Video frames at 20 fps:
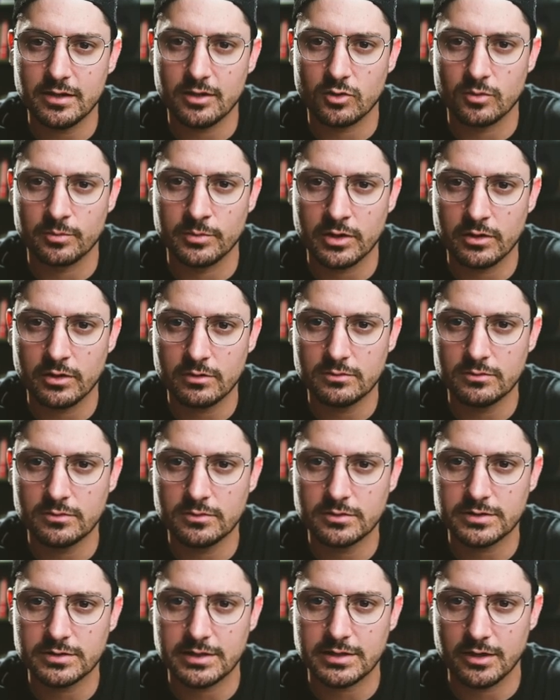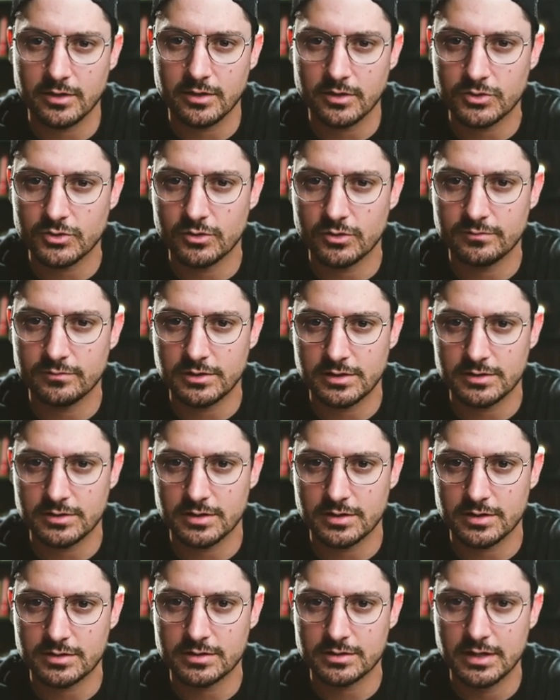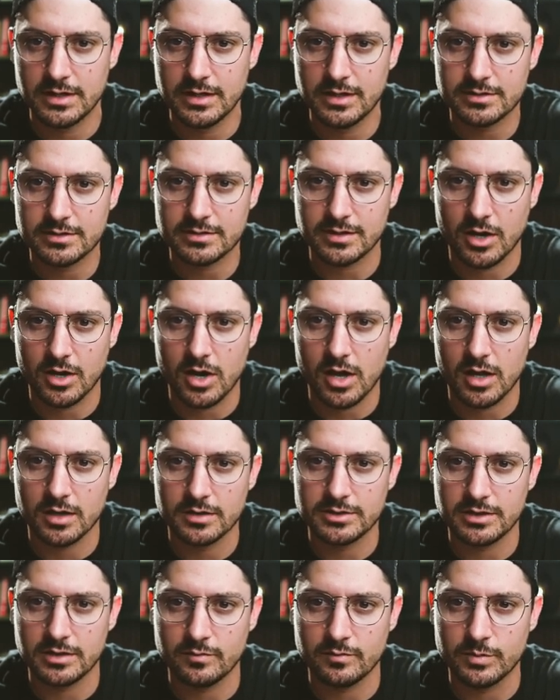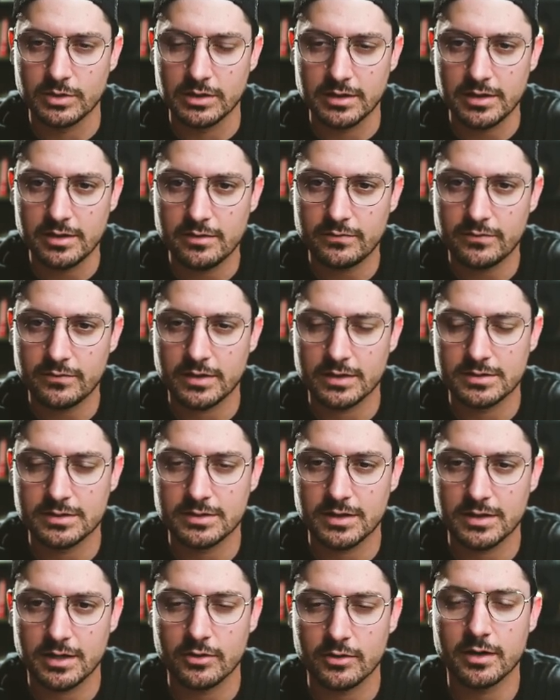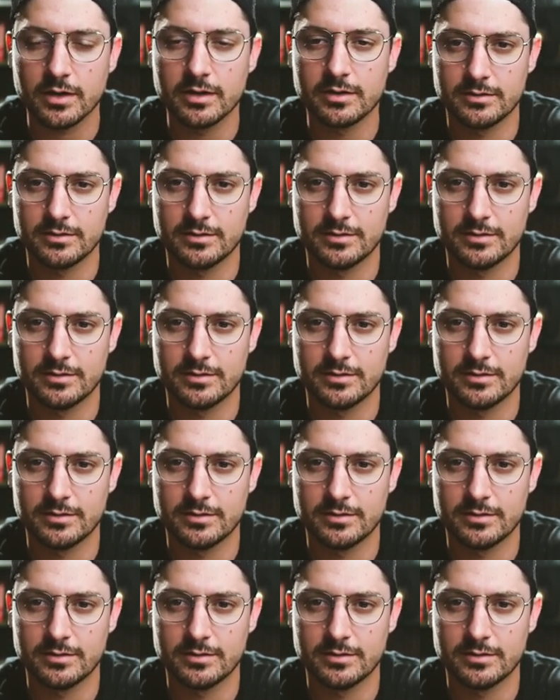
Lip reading: other miracles, character of Jesus, psychology of belief, etc.